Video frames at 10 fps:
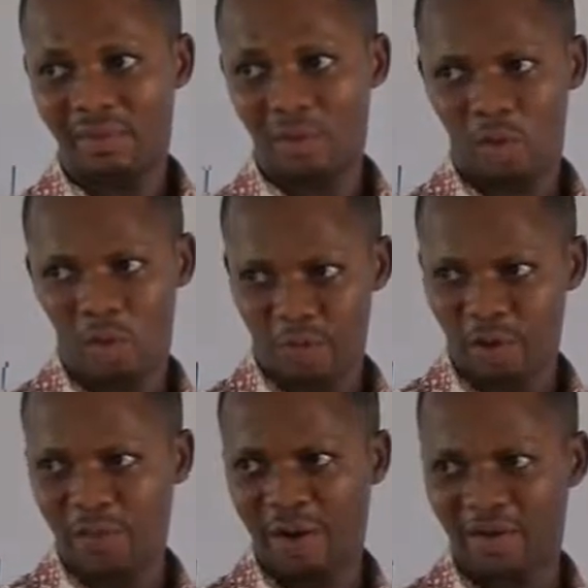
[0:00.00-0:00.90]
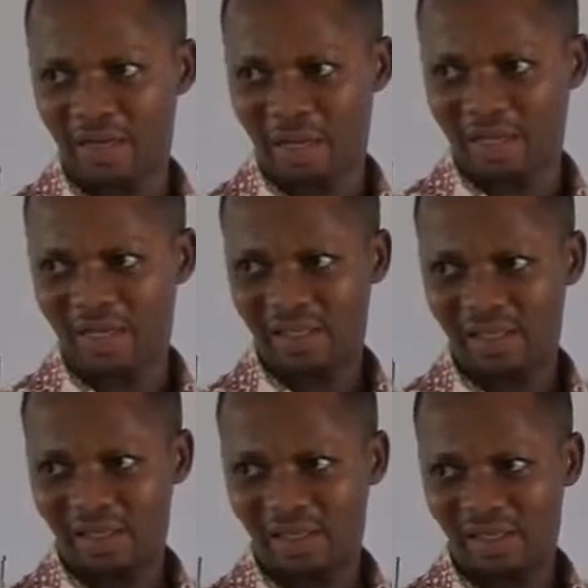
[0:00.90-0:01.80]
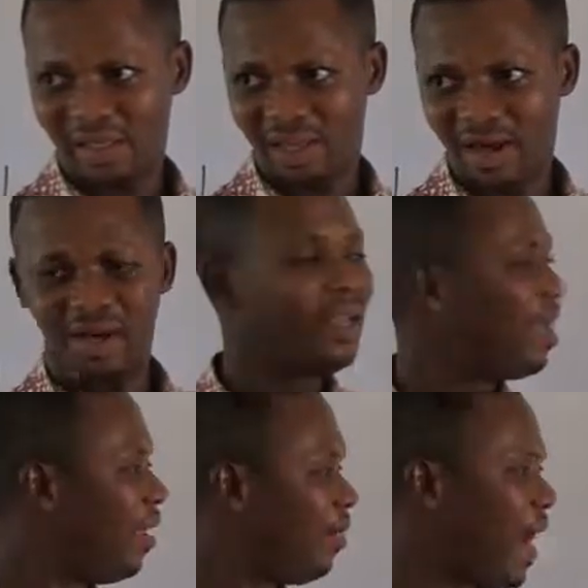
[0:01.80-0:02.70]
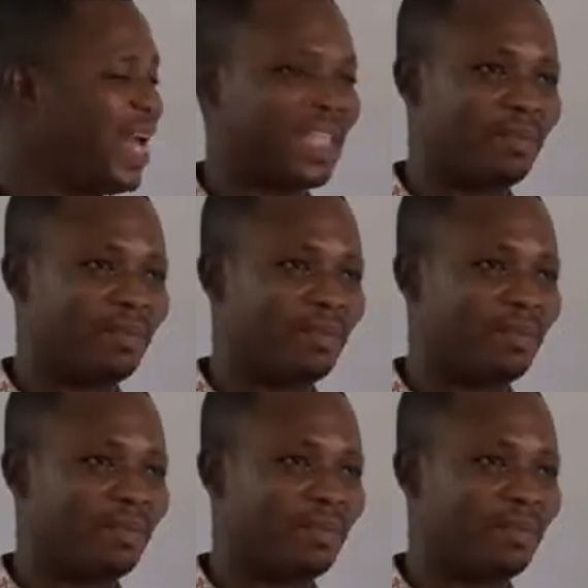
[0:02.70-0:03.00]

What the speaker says: Oh, open your mouth, yes. Phi